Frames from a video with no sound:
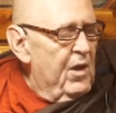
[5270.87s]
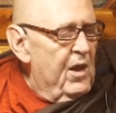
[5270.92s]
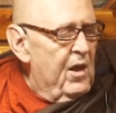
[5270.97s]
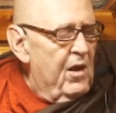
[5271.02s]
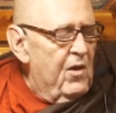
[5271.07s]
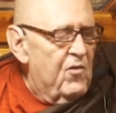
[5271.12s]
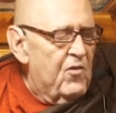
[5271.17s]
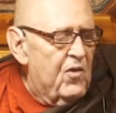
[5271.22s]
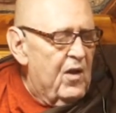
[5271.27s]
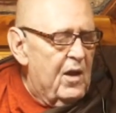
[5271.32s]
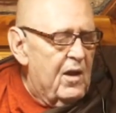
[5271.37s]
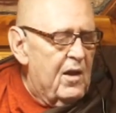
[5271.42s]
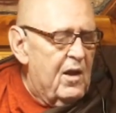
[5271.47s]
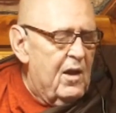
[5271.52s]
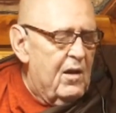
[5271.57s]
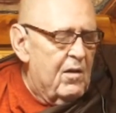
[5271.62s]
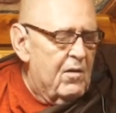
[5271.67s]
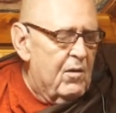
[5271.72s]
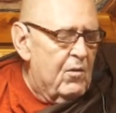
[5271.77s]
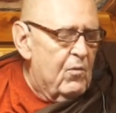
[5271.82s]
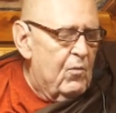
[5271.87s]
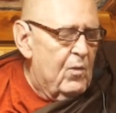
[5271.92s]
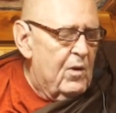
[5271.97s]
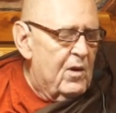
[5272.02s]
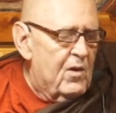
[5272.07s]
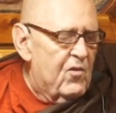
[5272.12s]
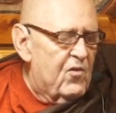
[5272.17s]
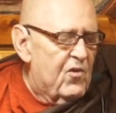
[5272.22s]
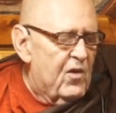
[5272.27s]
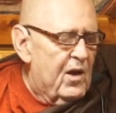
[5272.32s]
me, he sat down at
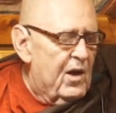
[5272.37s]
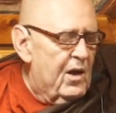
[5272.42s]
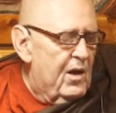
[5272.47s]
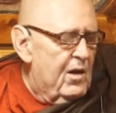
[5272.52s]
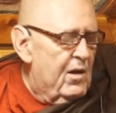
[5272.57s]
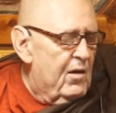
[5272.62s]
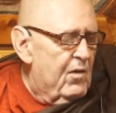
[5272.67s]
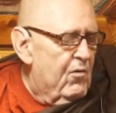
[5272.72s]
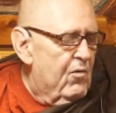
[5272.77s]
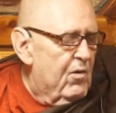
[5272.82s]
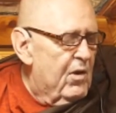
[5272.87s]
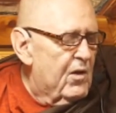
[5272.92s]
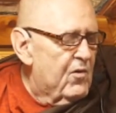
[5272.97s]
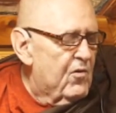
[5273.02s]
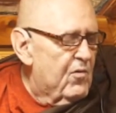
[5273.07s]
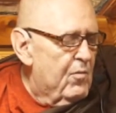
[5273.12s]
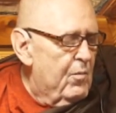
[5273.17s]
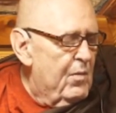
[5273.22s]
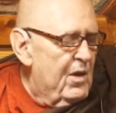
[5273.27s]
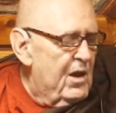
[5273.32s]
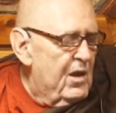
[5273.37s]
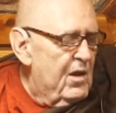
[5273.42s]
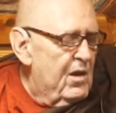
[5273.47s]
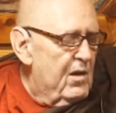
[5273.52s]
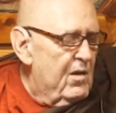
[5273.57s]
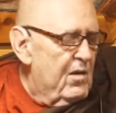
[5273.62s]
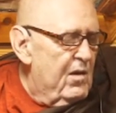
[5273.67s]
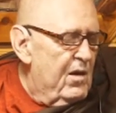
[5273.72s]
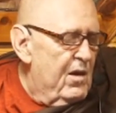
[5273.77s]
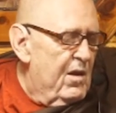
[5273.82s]
one side and dressed me
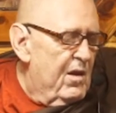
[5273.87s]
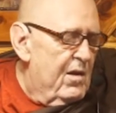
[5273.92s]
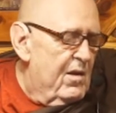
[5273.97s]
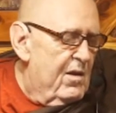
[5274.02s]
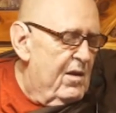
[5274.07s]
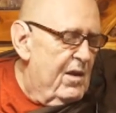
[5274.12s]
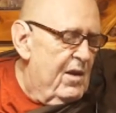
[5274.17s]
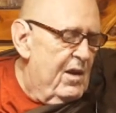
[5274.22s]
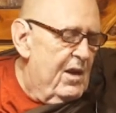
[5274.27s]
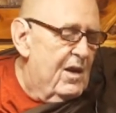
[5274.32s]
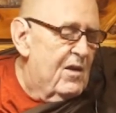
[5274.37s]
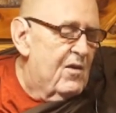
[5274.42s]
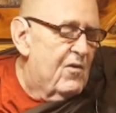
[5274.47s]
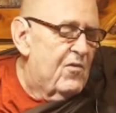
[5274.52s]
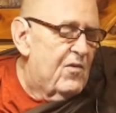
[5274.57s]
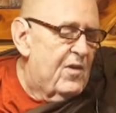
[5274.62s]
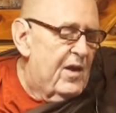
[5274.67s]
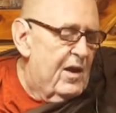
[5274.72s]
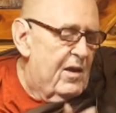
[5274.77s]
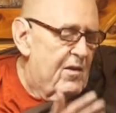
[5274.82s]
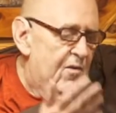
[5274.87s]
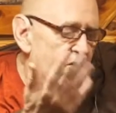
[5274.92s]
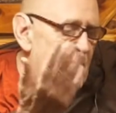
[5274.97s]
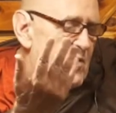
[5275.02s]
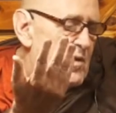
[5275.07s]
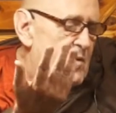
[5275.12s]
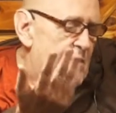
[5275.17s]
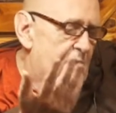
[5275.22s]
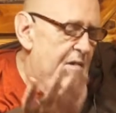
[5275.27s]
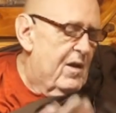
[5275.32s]
uh, in
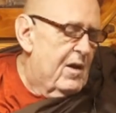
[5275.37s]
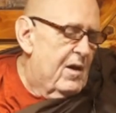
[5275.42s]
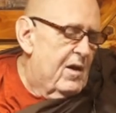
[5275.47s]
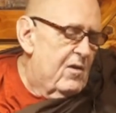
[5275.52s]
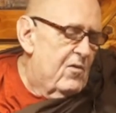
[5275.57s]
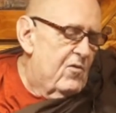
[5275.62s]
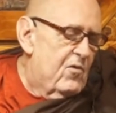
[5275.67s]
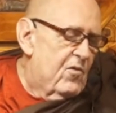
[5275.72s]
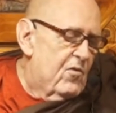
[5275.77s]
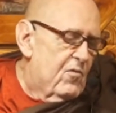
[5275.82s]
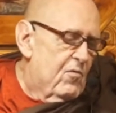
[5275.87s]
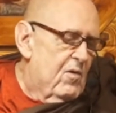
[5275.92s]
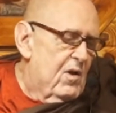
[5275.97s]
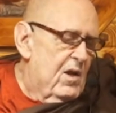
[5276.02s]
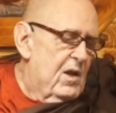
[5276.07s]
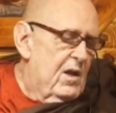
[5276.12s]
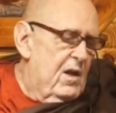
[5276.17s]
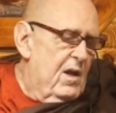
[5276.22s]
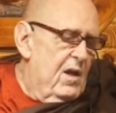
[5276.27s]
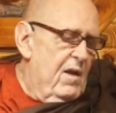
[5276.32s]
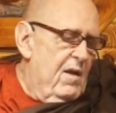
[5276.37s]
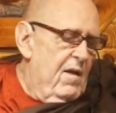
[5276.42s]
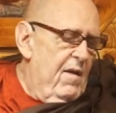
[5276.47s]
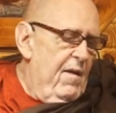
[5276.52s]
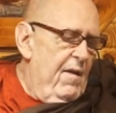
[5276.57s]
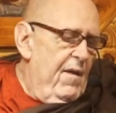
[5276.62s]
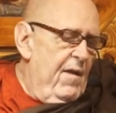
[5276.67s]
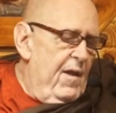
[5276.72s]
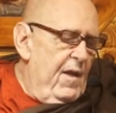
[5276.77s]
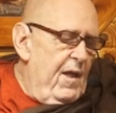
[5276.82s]
stanza that I just read.
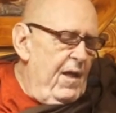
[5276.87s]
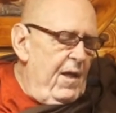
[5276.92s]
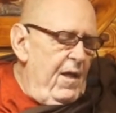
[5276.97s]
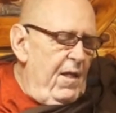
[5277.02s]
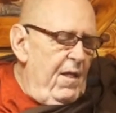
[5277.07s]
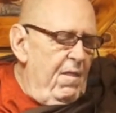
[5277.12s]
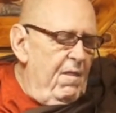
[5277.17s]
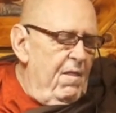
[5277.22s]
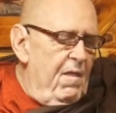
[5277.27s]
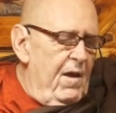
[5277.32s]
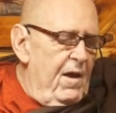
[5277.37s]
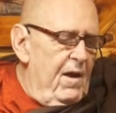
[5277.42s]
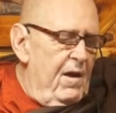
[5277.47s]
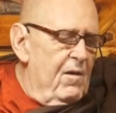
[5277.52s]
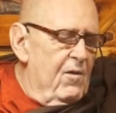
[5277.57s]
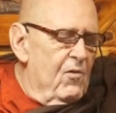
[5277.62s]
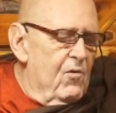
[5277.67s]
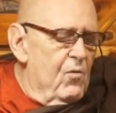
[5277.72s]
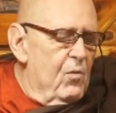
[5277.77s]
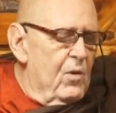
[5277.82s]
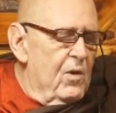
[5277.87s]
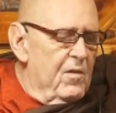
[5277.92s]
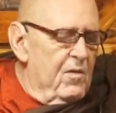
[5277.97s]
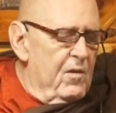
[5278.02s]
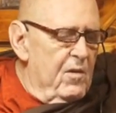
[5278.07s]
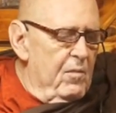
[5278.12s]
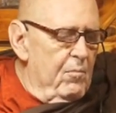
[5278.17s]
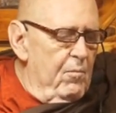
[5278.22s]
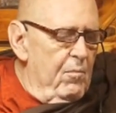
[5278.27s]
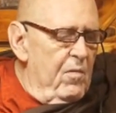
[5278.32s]
That is what
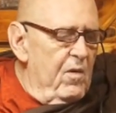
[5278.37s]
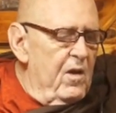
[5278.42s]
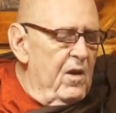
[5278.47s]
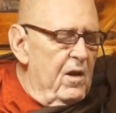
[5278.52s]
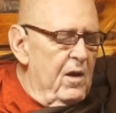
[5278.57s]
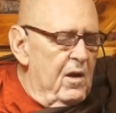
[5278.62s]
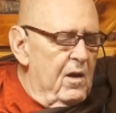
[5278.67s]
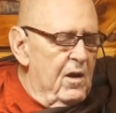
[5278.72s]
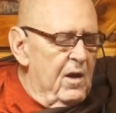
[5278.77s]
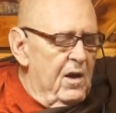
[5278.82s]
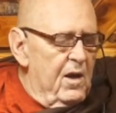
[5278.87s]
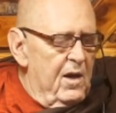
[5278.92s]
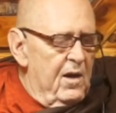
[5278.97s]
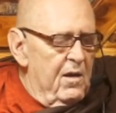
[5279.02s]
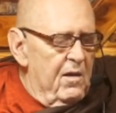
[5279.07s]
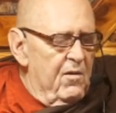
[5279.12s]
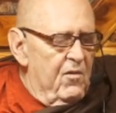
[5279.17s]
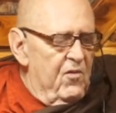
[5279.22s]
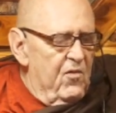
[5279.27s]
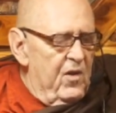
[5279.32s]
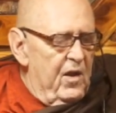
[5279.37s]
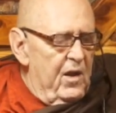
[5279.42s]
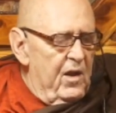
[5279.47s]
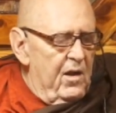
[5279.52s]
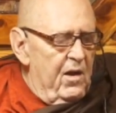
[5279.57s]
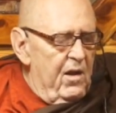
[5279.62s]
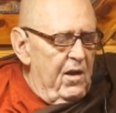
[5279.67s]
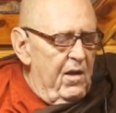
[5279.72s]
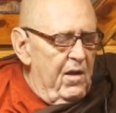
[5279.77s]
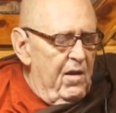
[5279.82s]
the young god
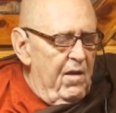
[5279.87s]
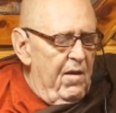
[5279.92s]
said.